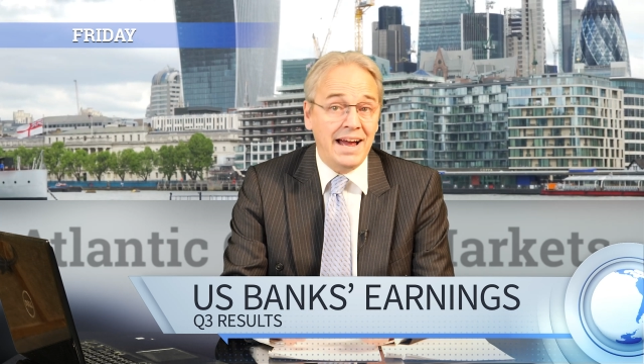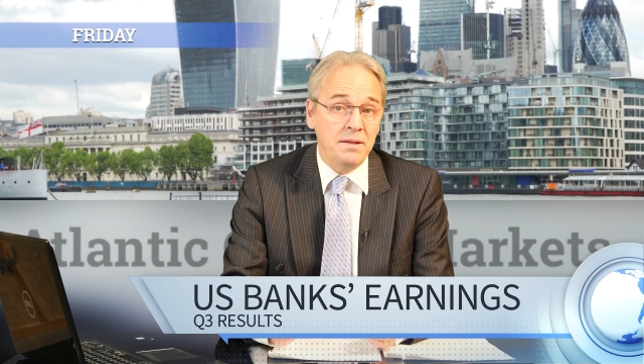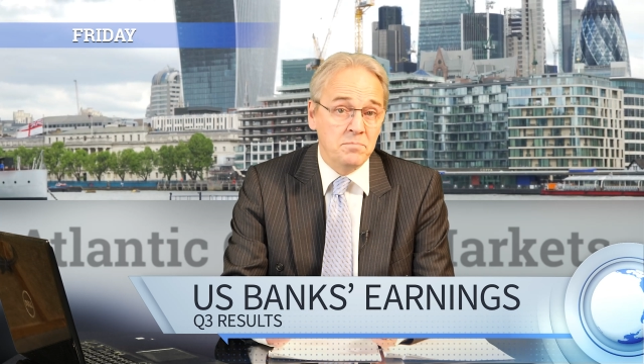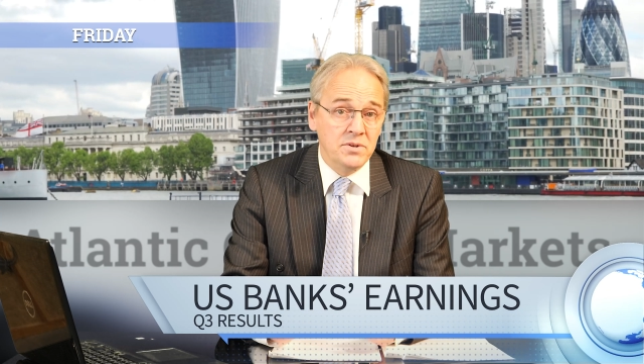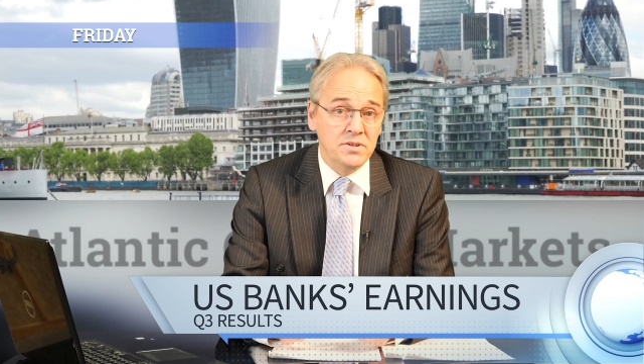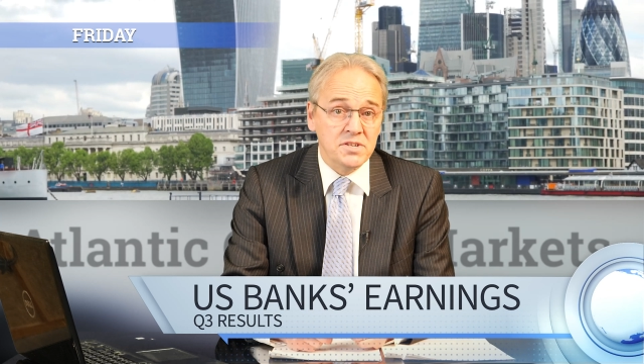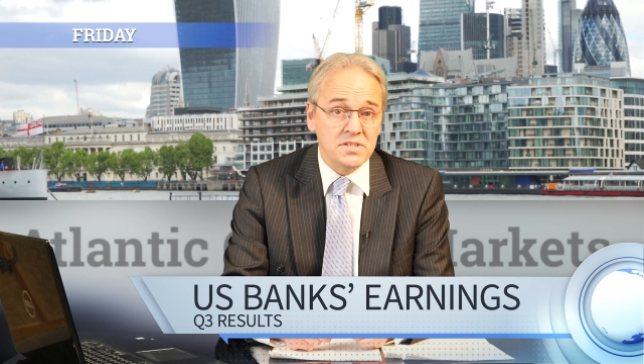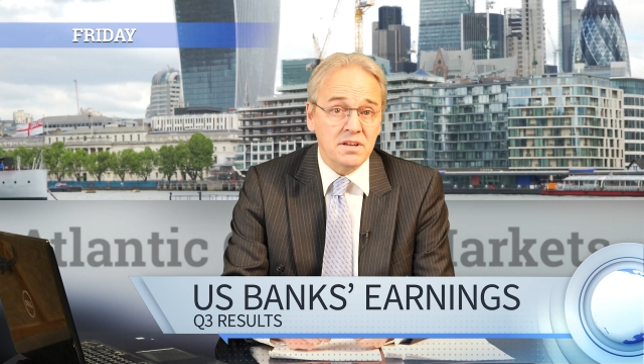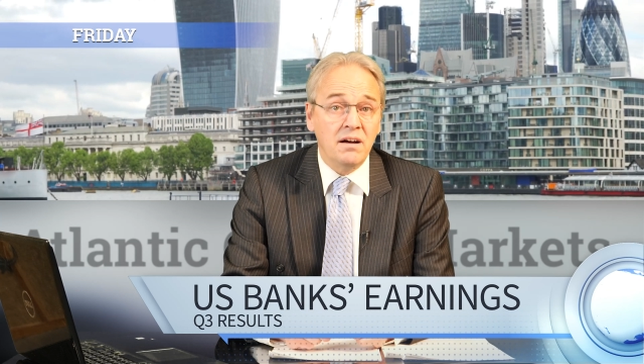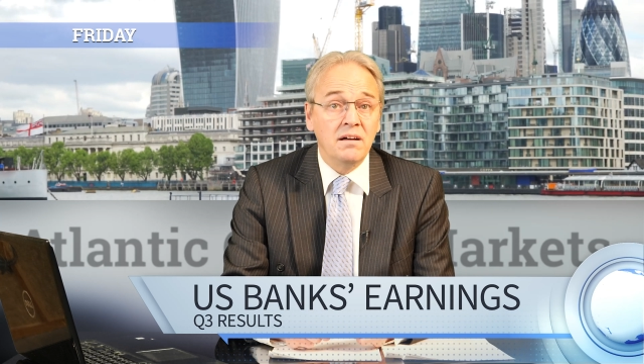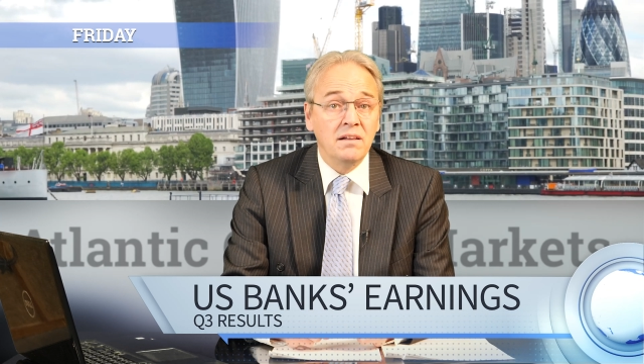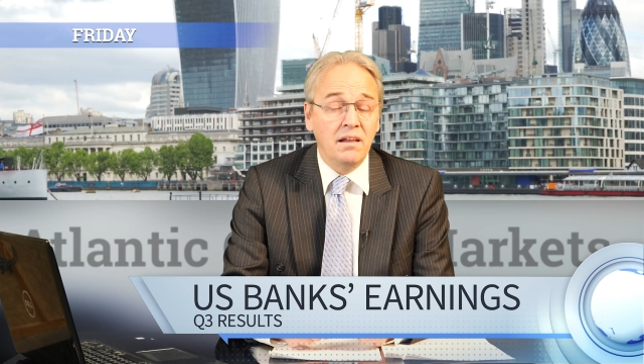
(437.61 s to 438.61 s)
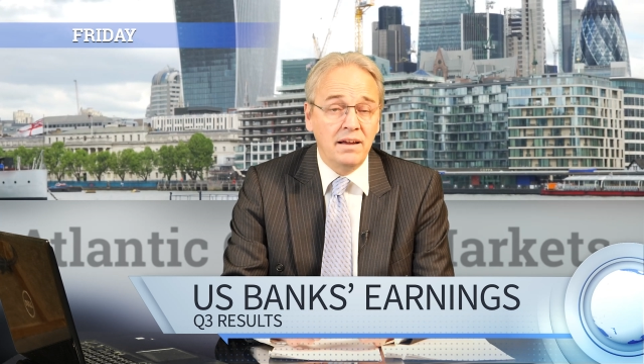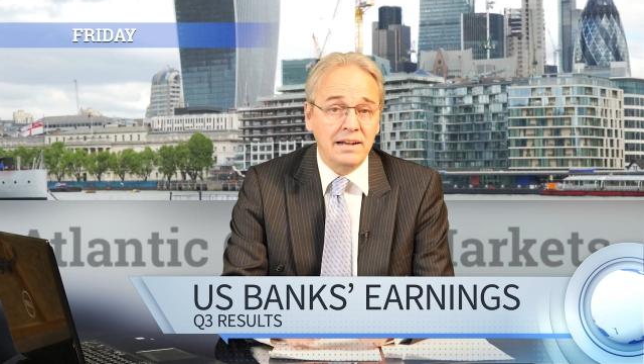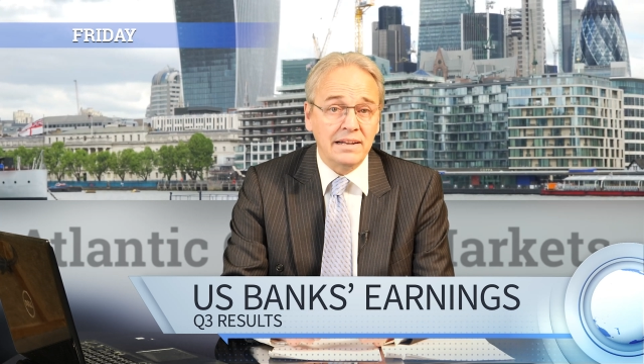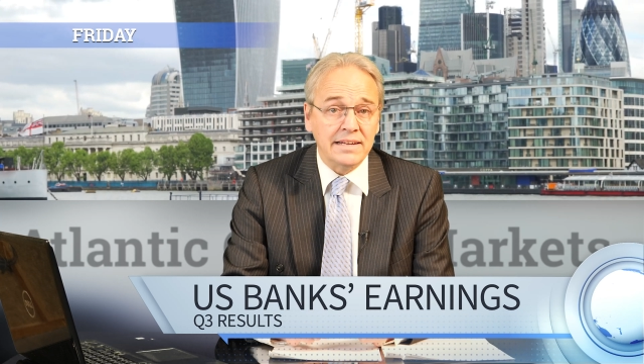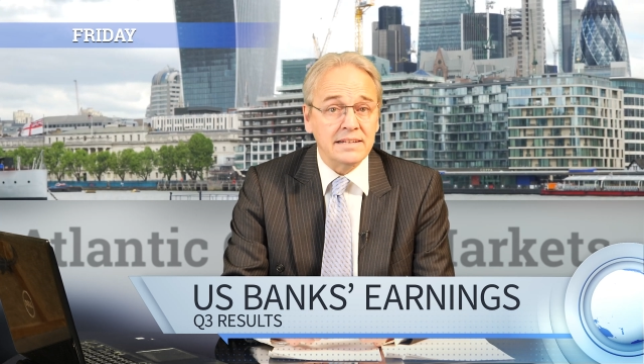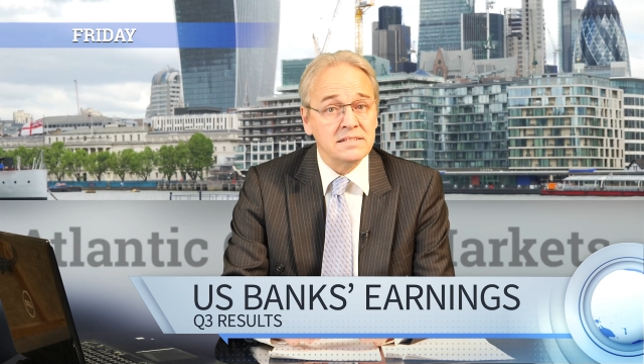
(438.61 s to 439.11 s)
and mergers are
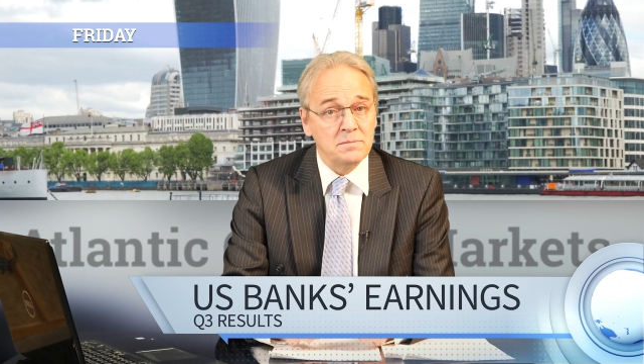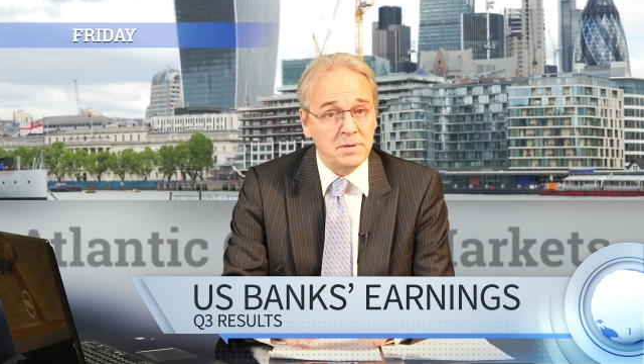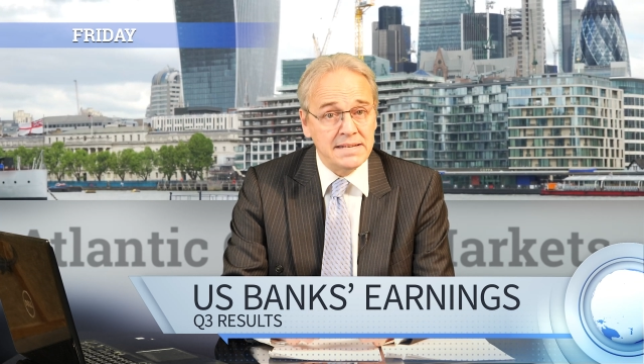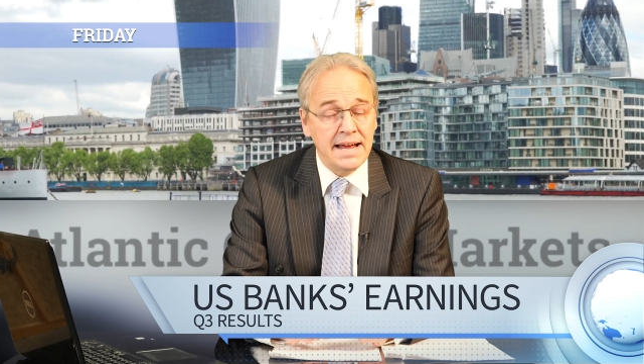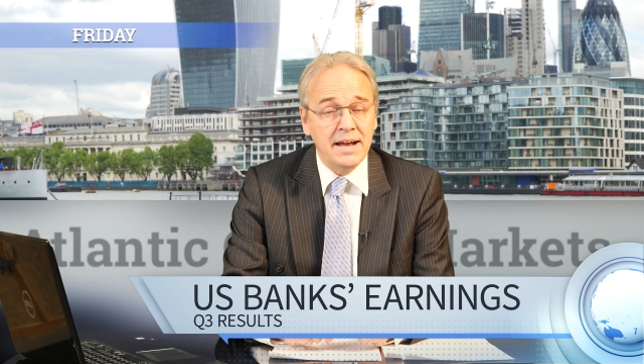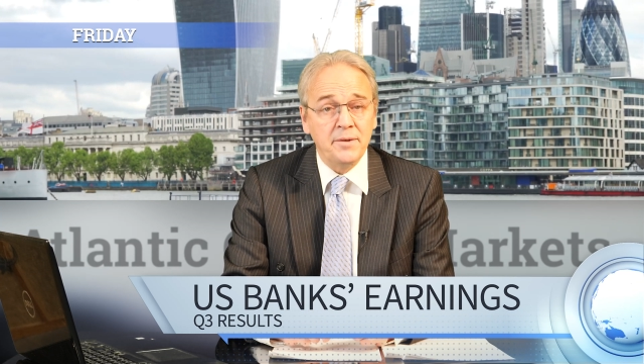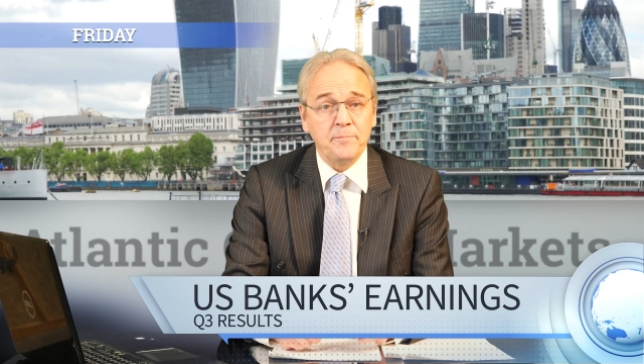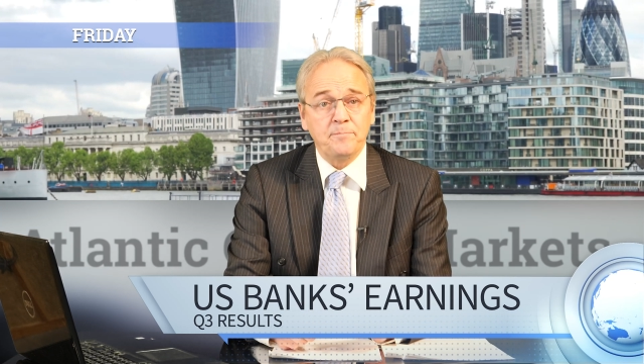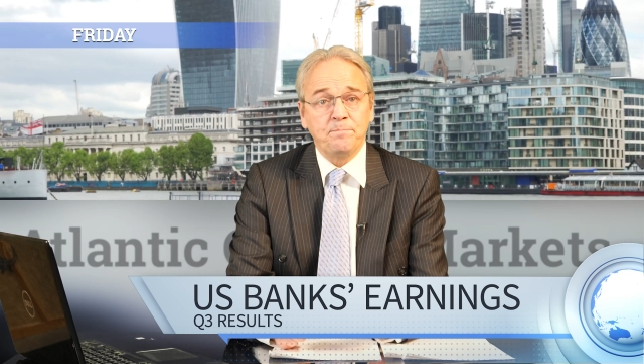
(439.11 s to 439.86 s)
likely to be down.